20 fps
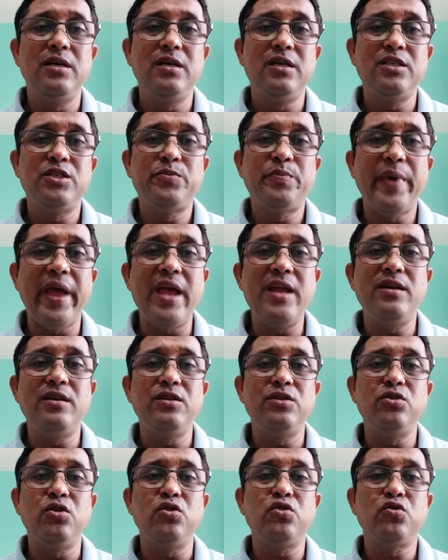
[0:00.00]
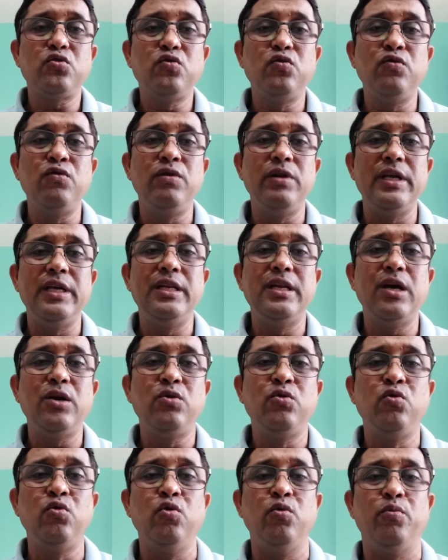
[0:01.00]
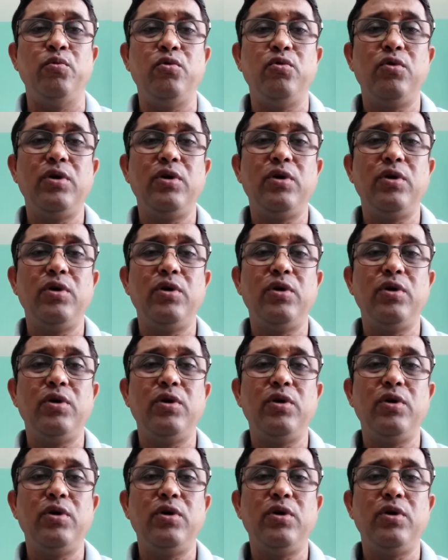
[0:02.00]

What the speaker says: spent in the school in a group.